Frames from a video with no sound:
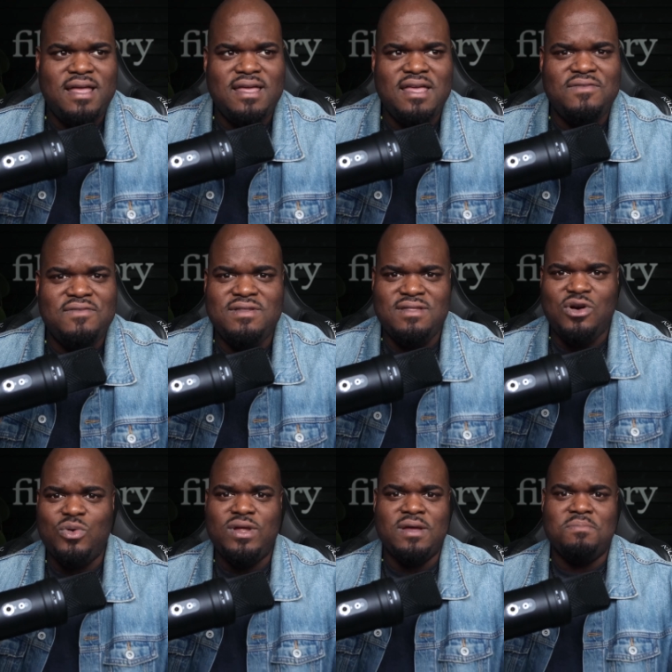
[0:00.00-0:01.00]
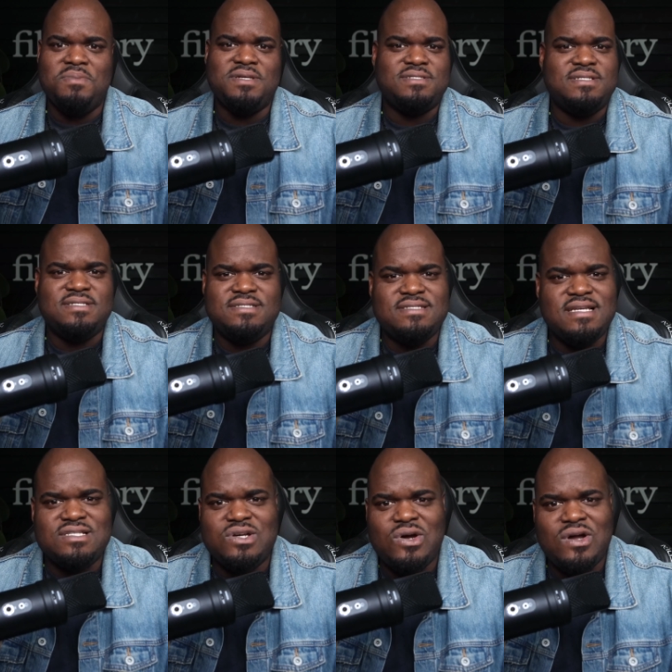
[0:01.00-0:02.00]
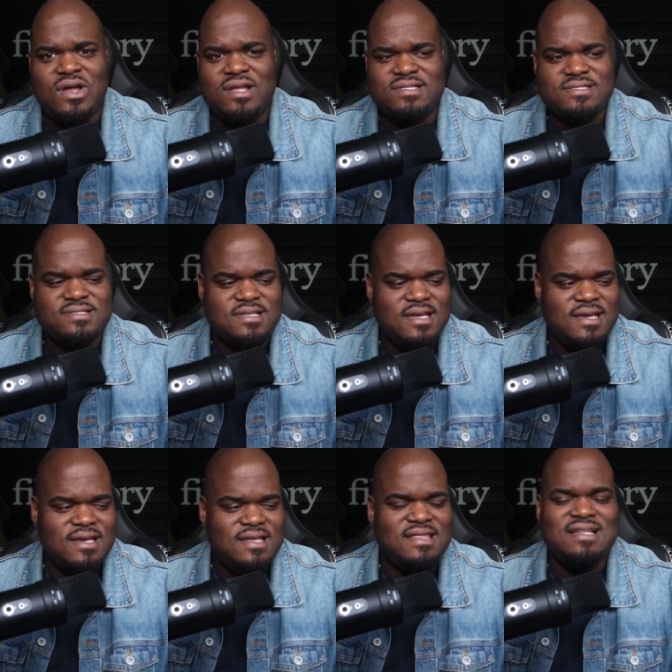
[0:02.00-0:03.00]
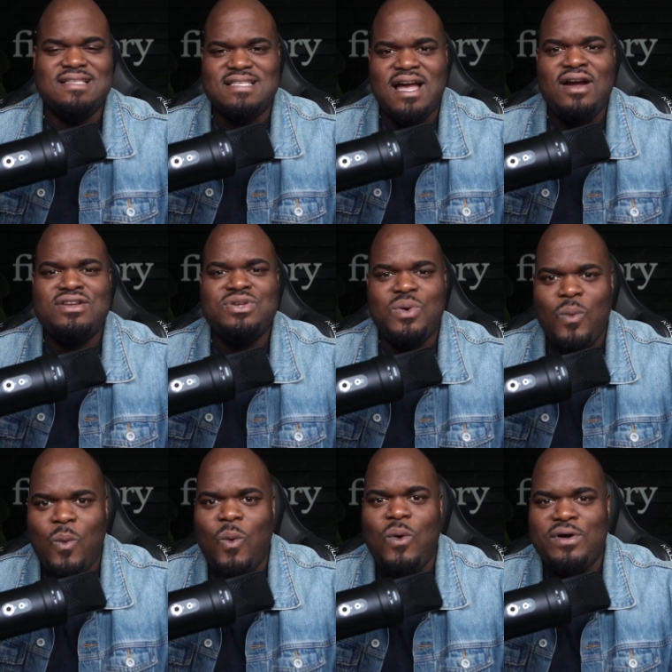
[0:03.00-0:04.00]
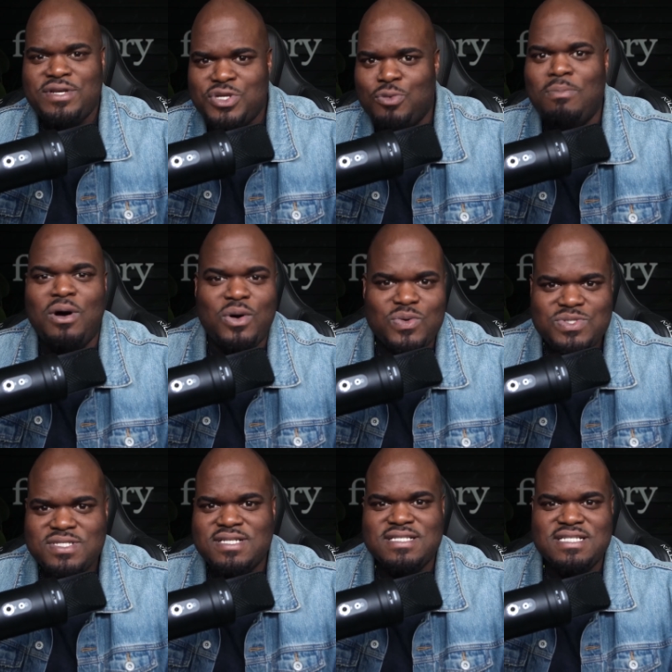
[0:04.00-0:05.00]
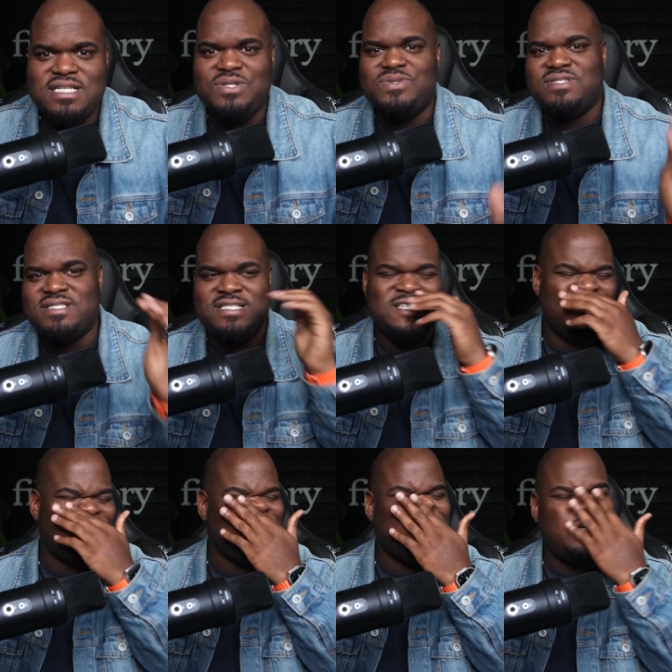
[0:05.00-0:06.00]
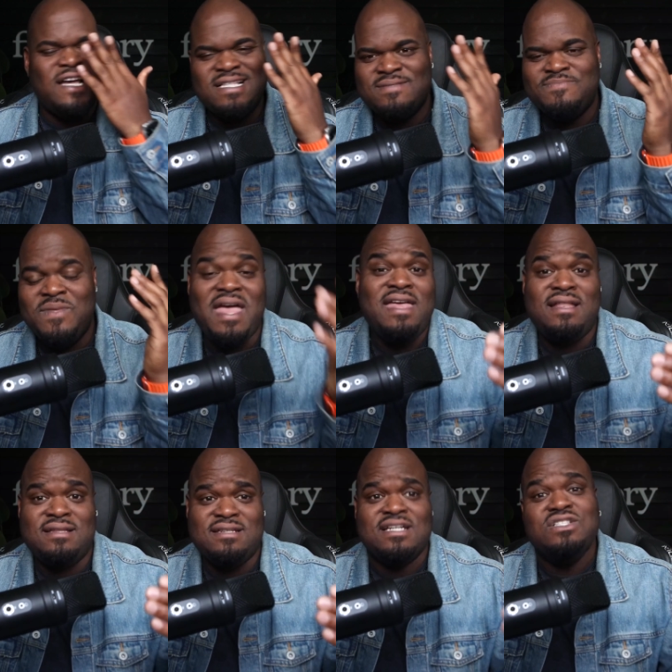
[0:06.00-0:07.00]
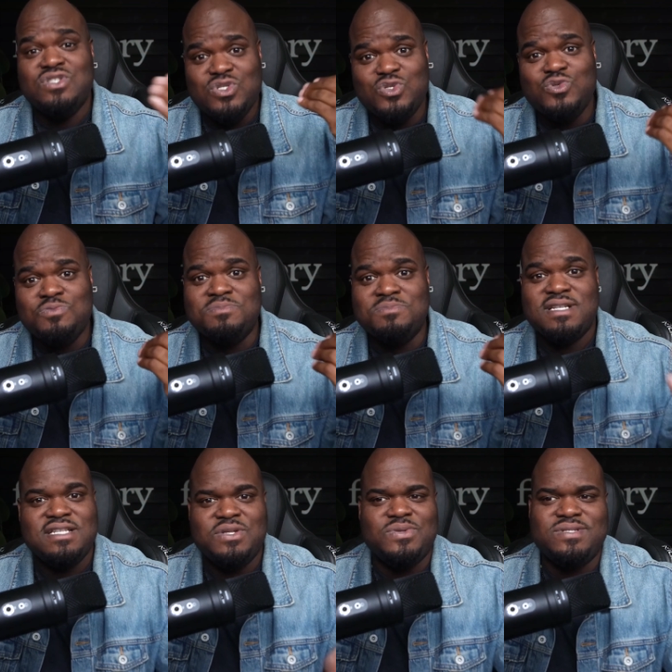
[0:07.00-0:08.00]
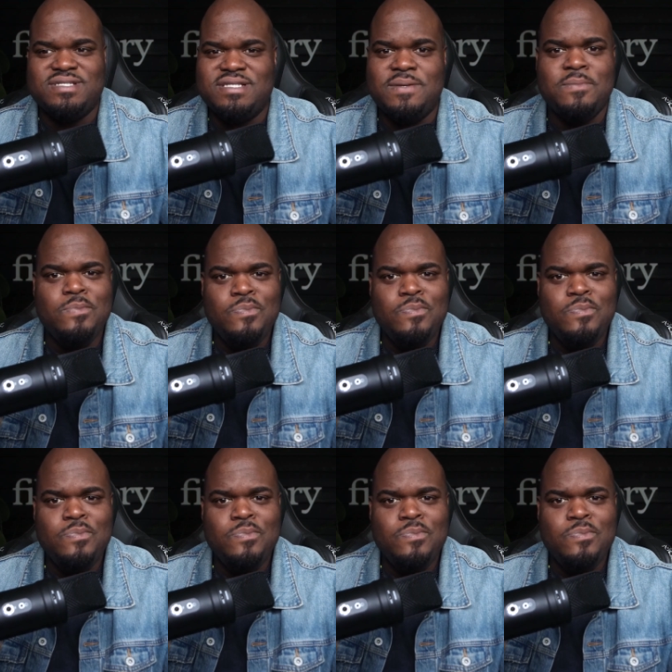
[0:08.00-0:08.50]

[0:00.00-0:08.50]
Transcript: Even owning a business, it's the desire to want to post continuously is not, and consume continuously